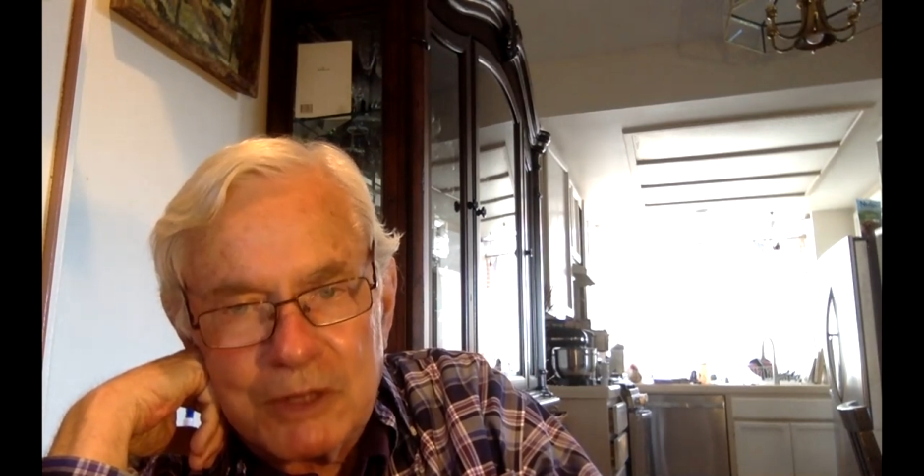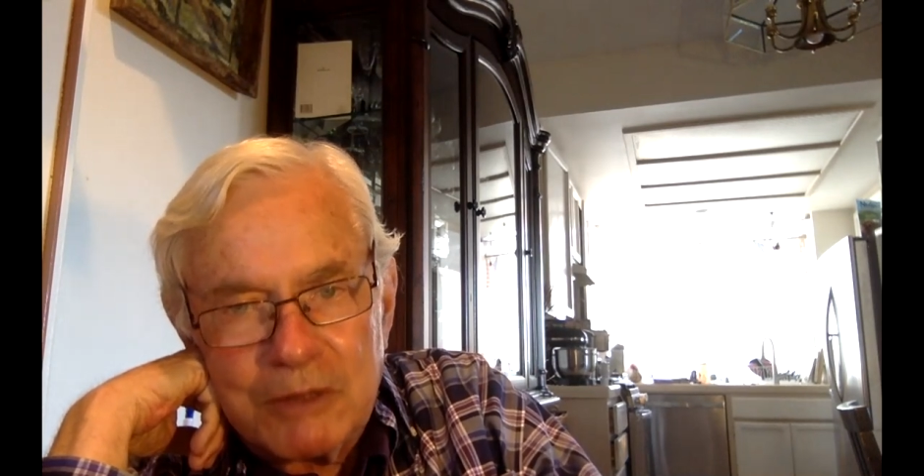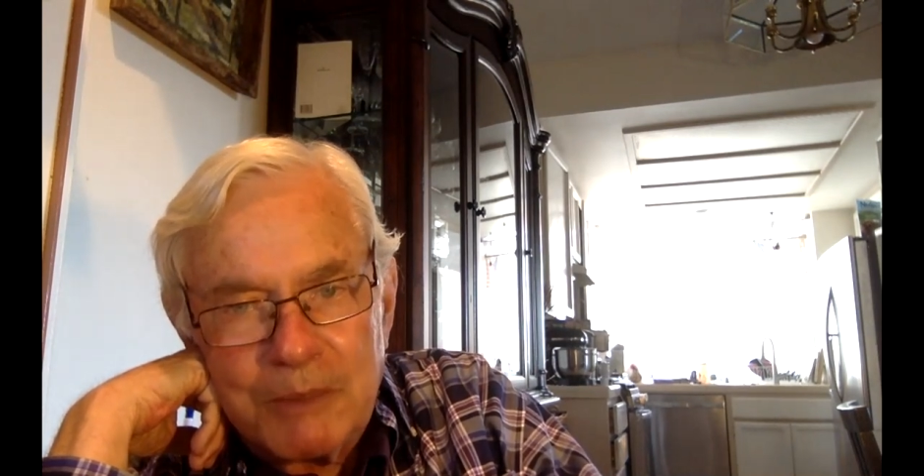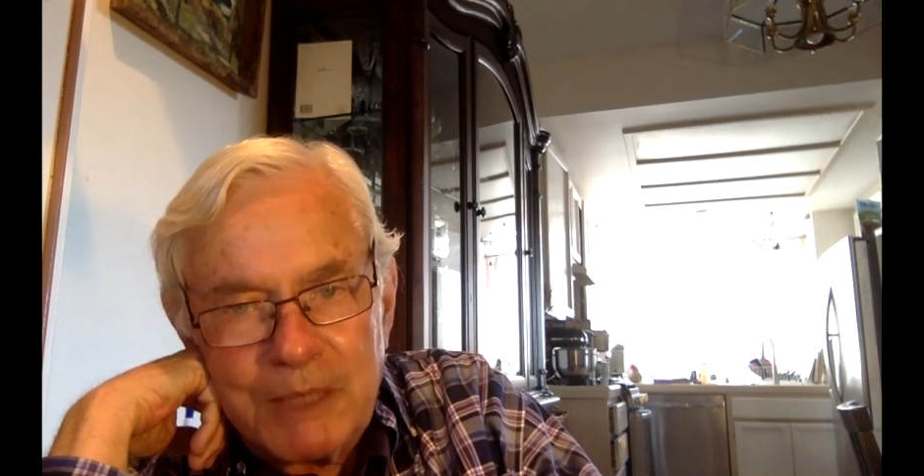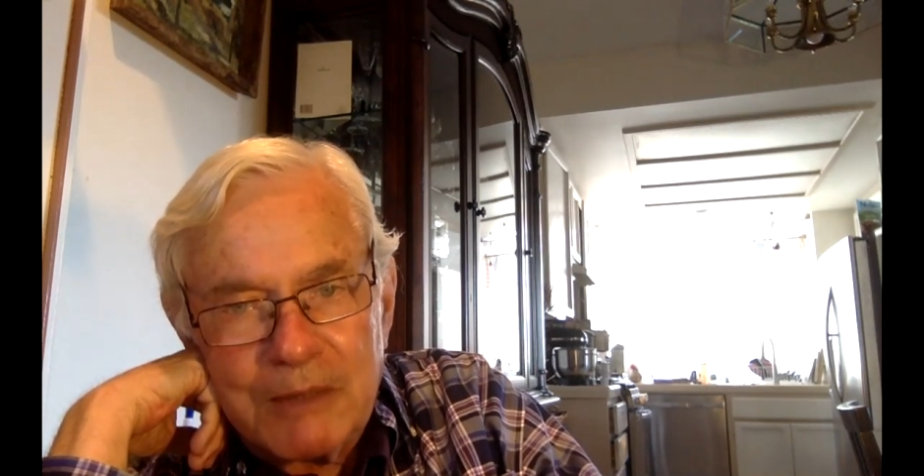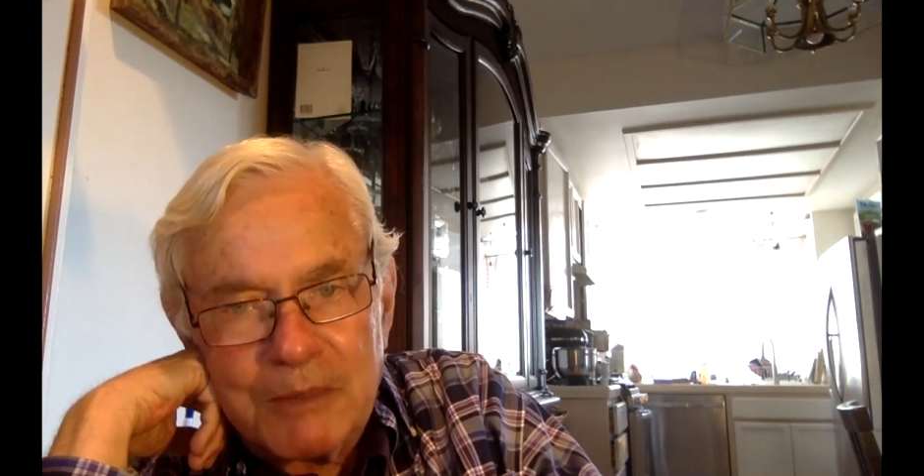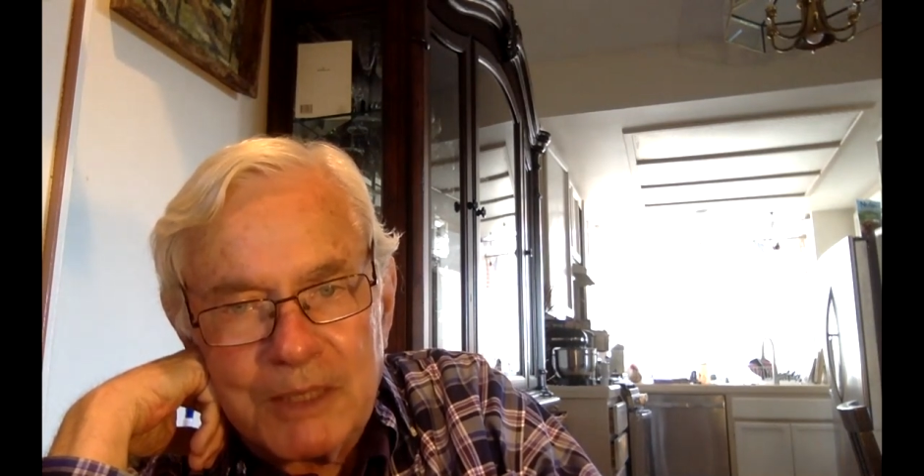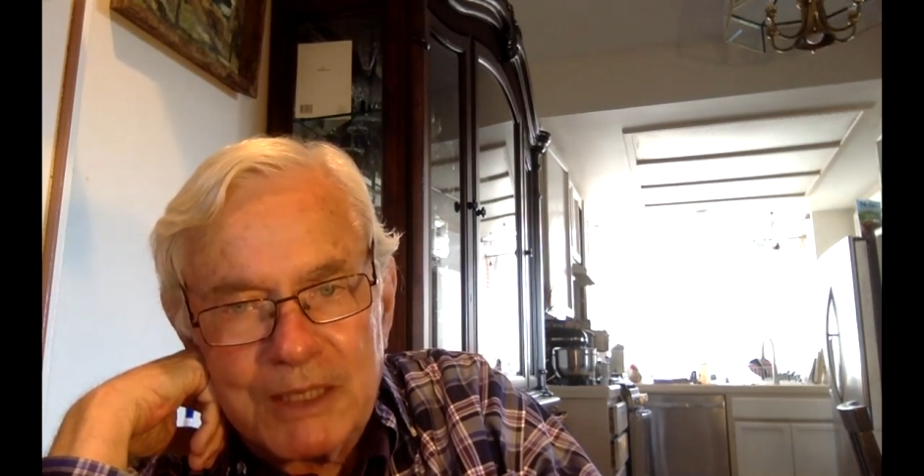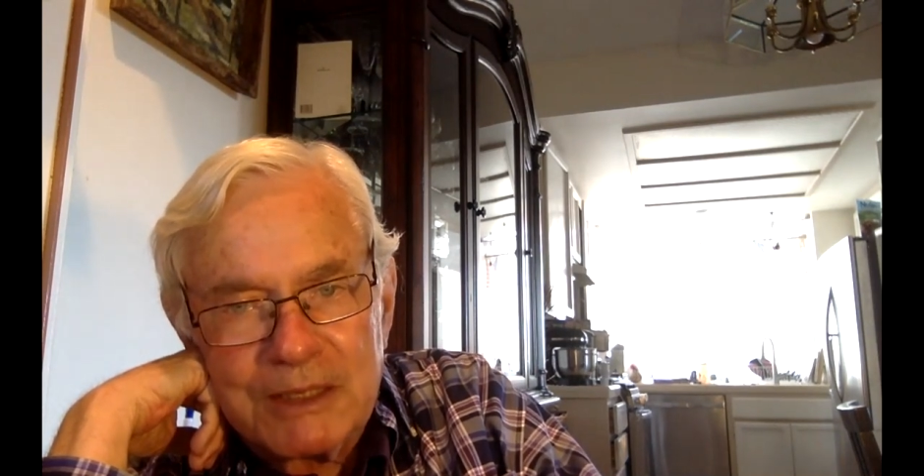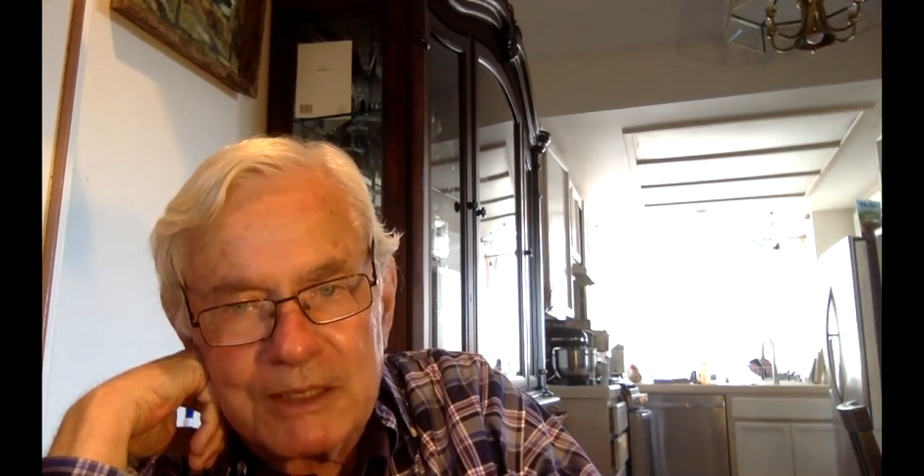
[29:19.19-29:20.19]
of the power
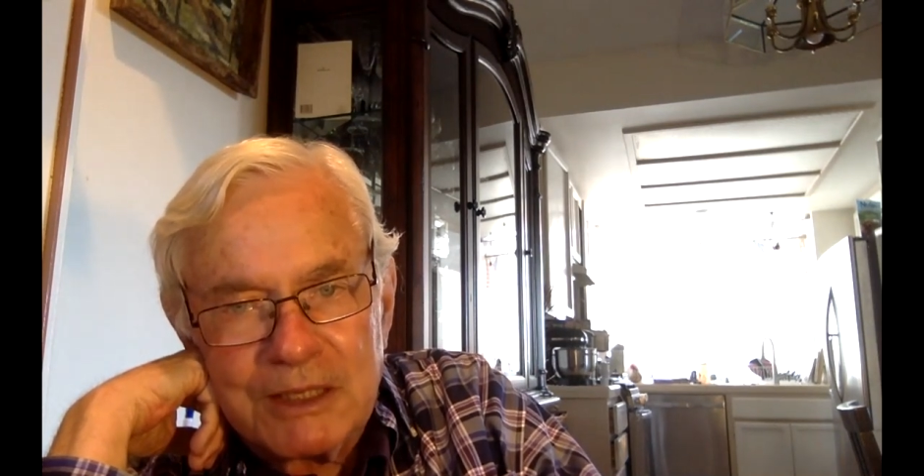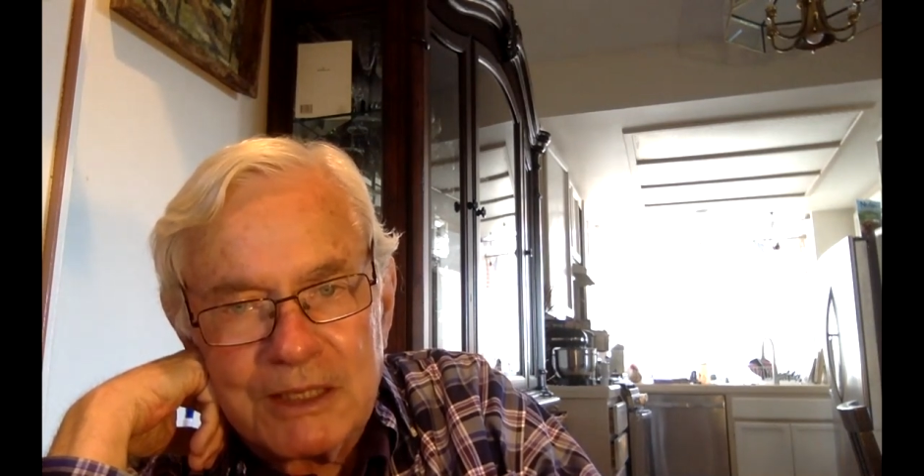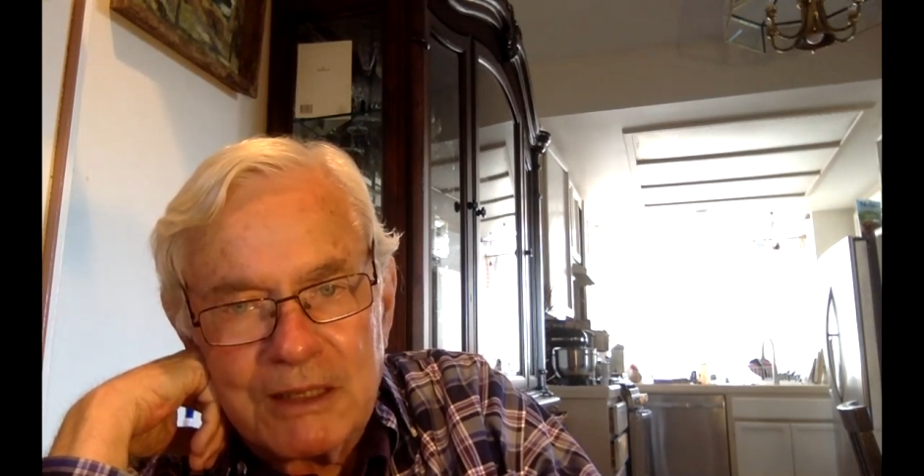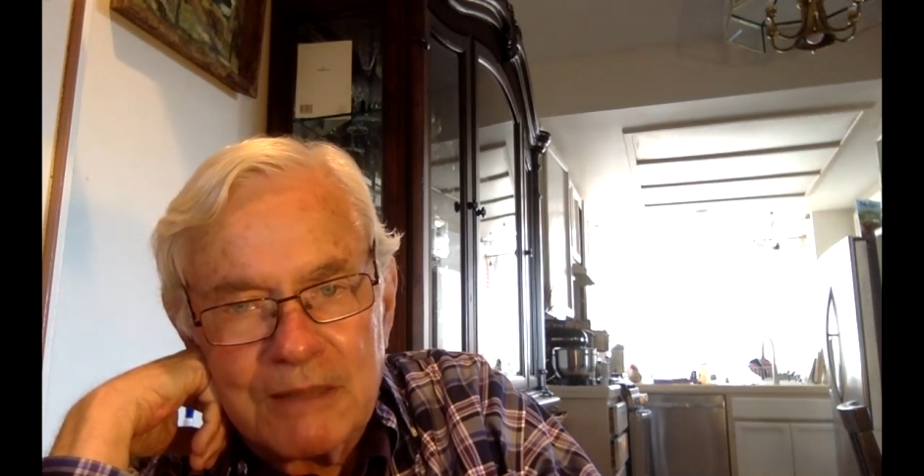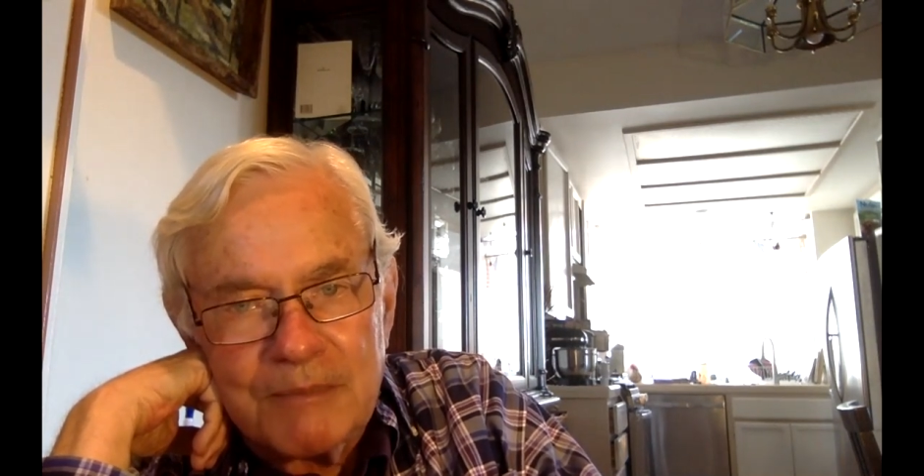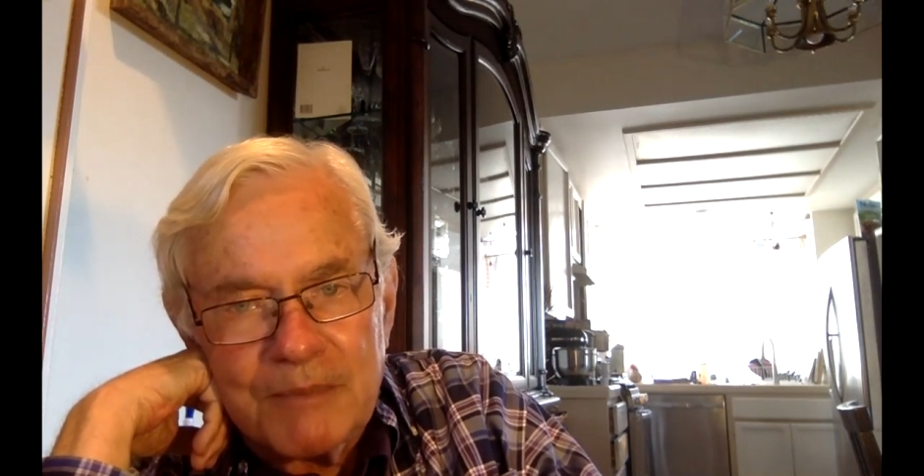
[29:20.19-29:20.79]
plants are,